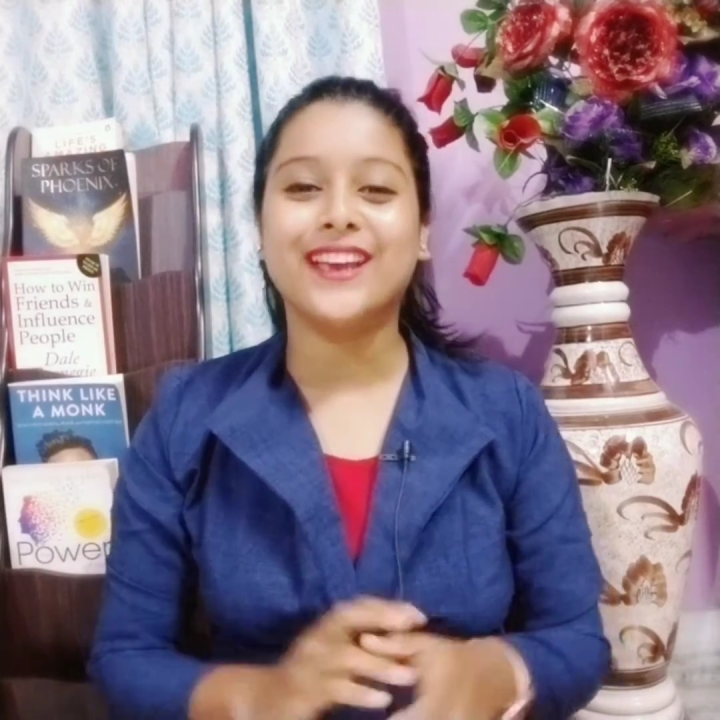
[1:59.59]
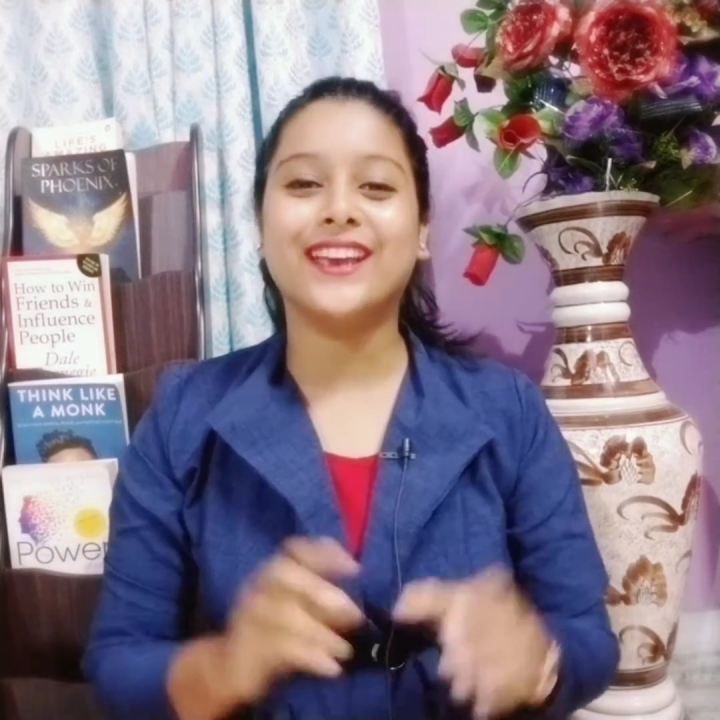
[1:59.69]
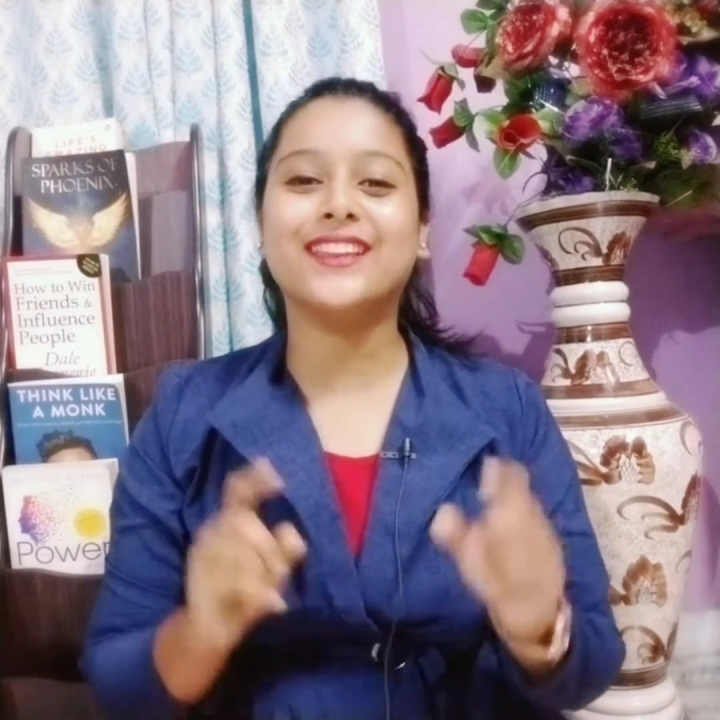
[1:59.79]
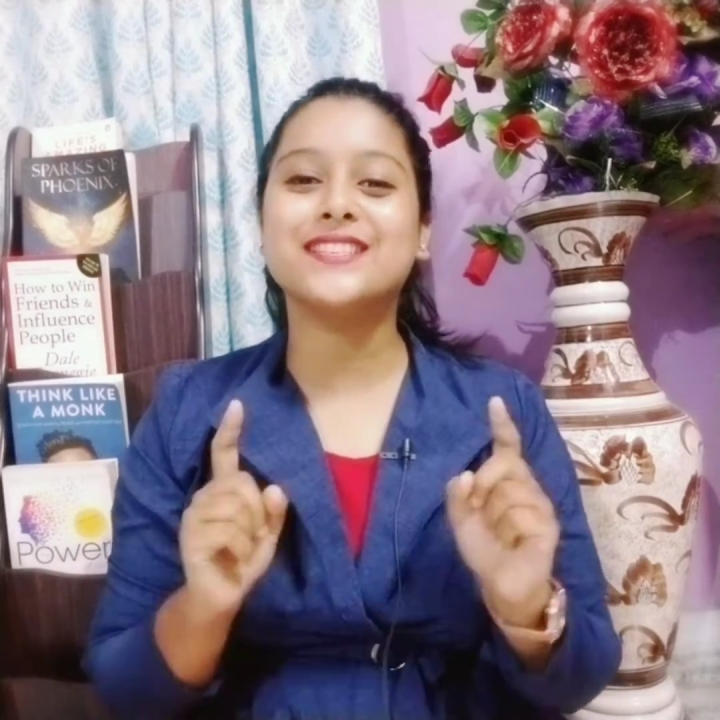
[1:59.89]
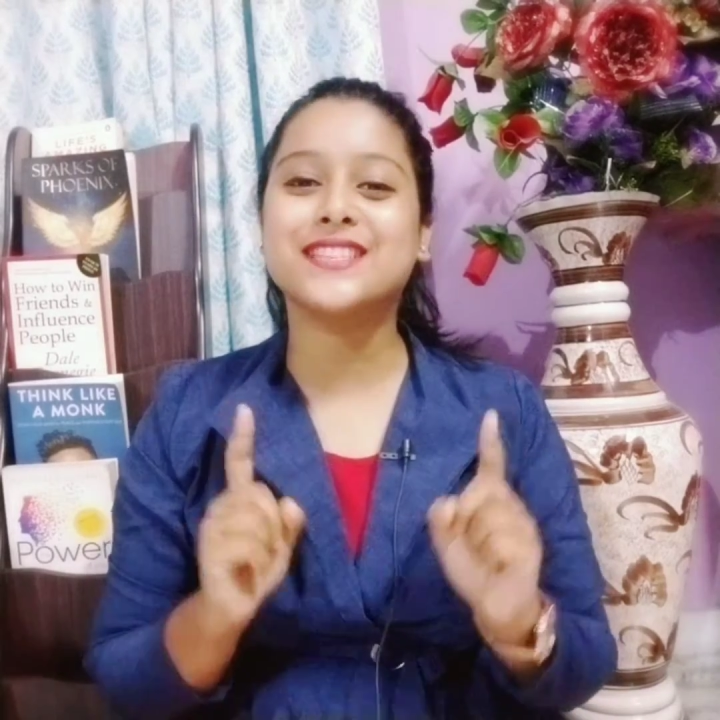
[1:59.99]

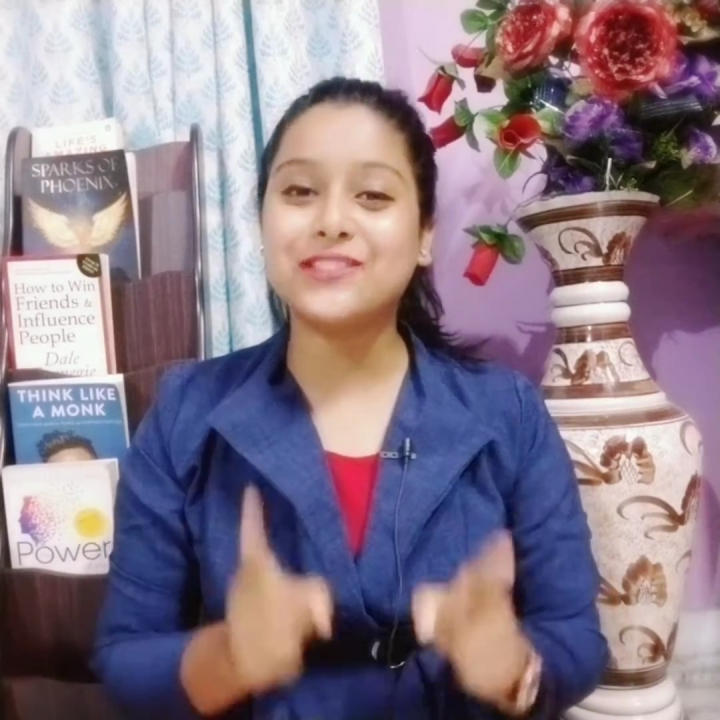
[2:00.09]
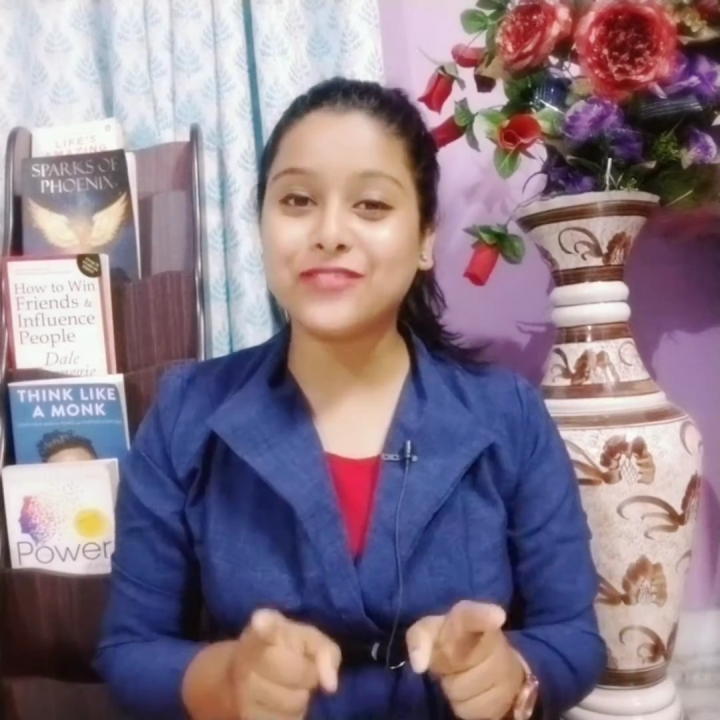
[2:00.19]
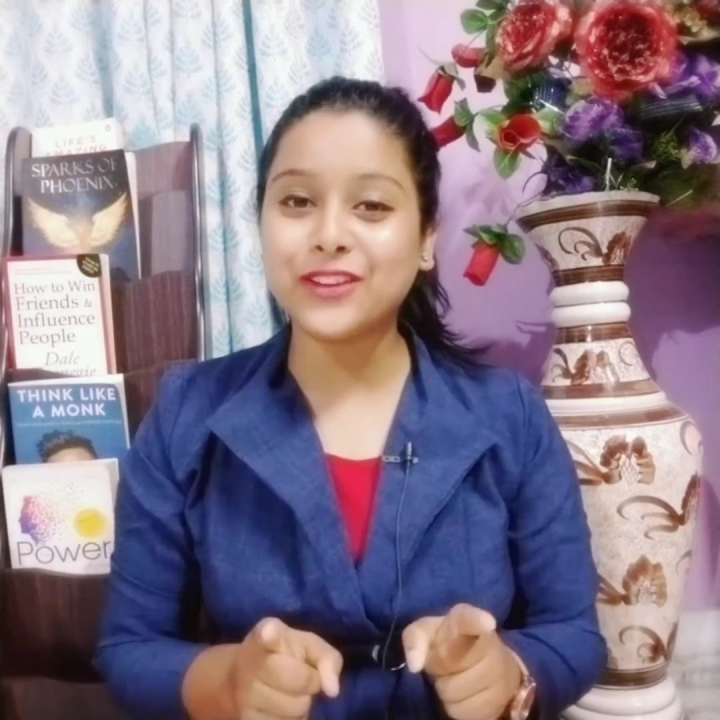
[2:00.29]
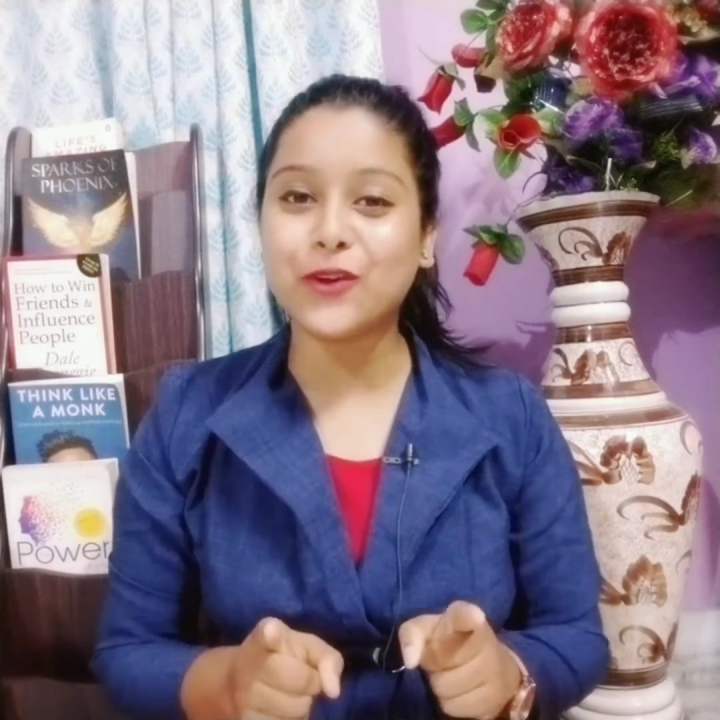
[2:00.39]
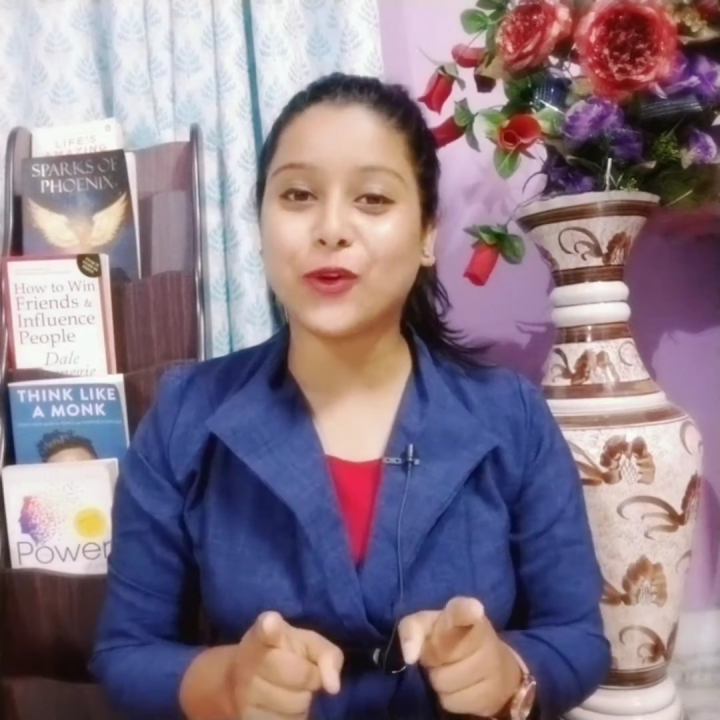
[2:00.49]
It is
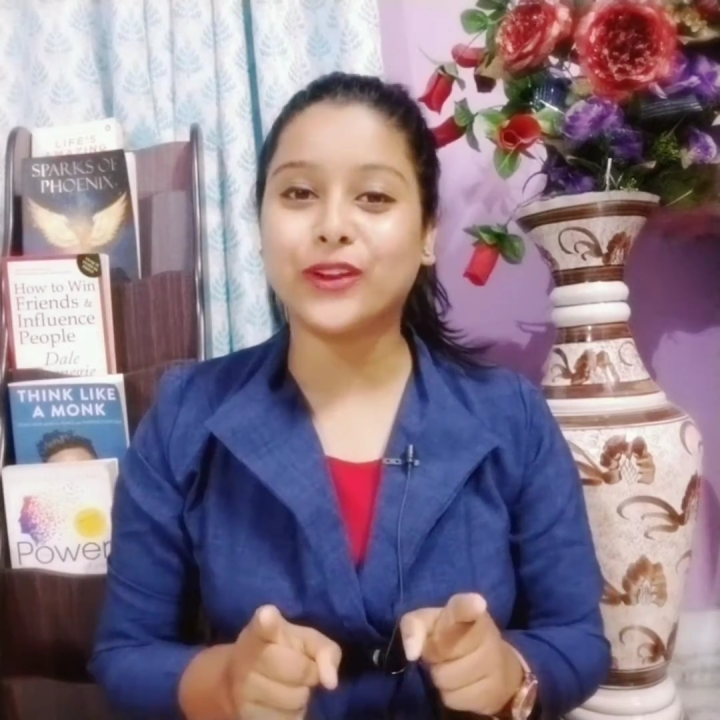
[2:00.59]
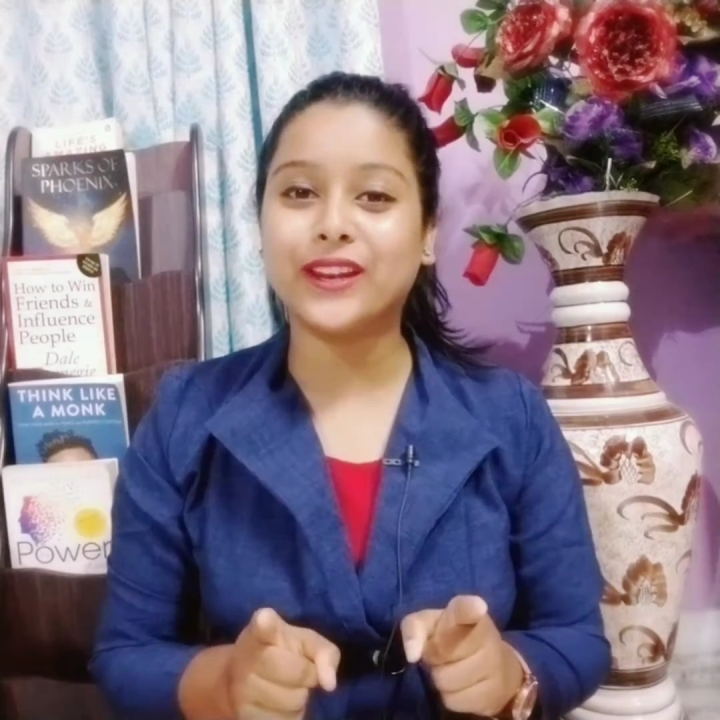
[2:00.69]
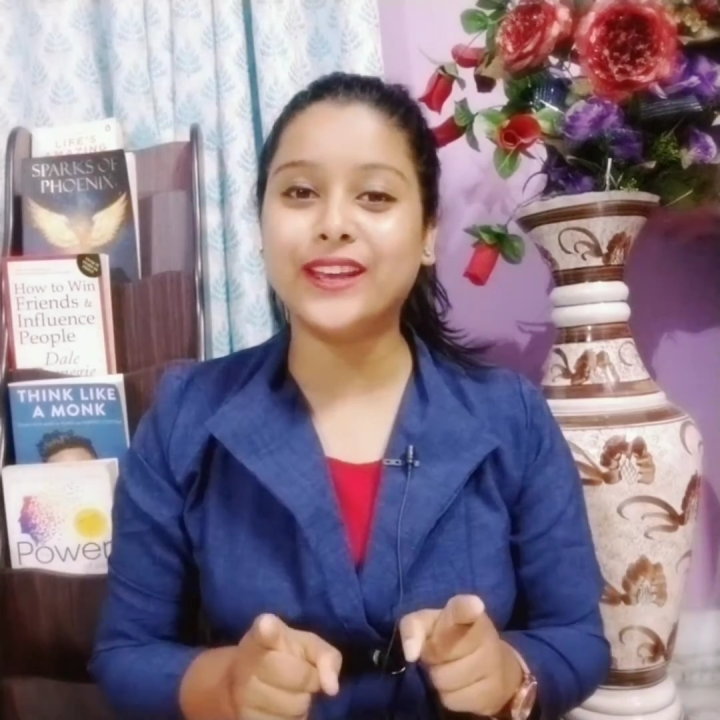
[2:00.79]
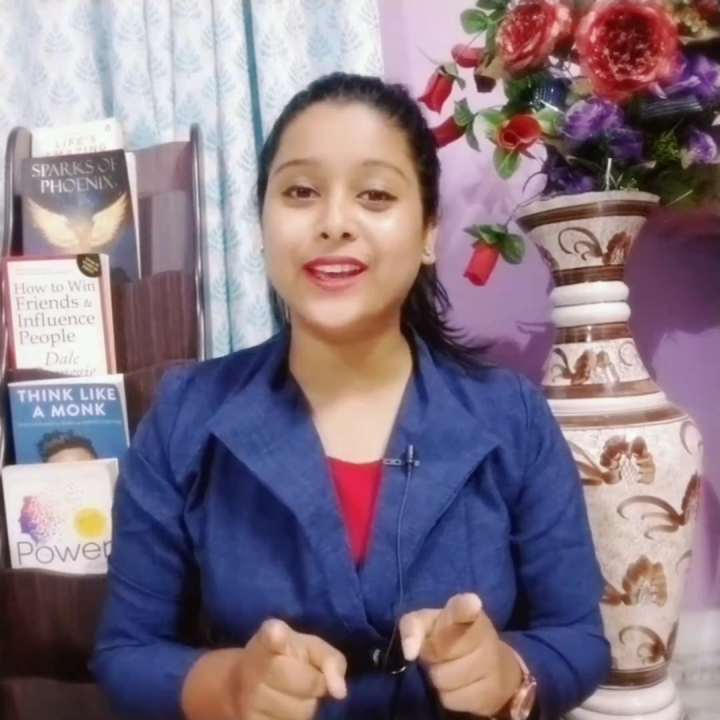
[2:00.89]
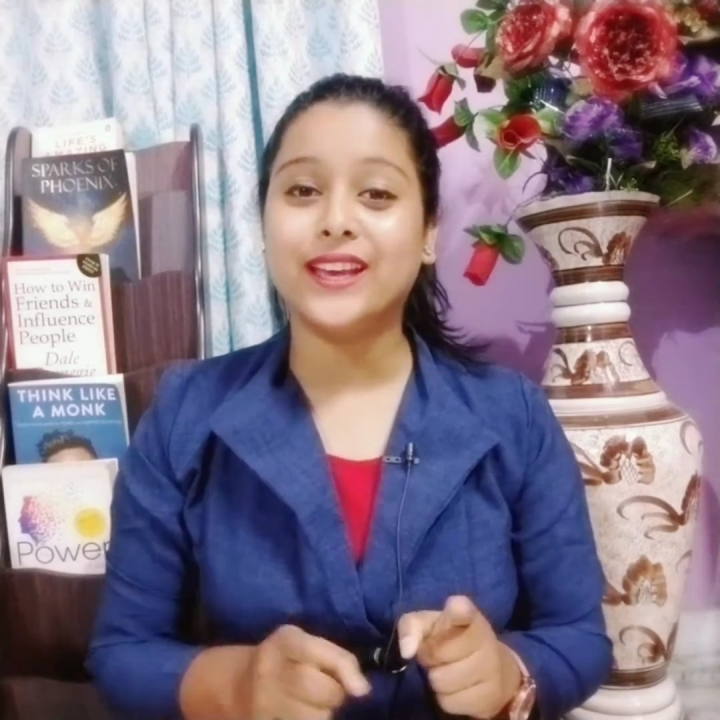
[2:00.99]
given
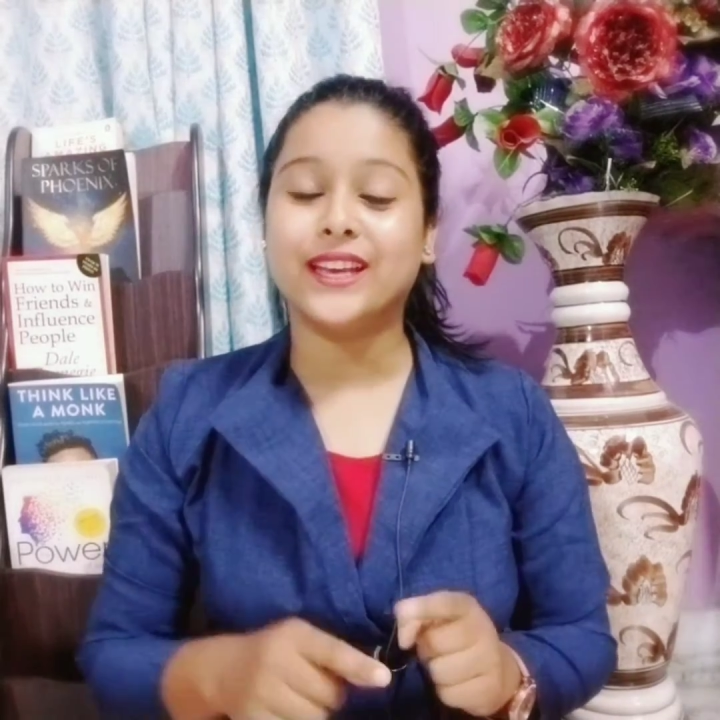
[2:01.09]
orally.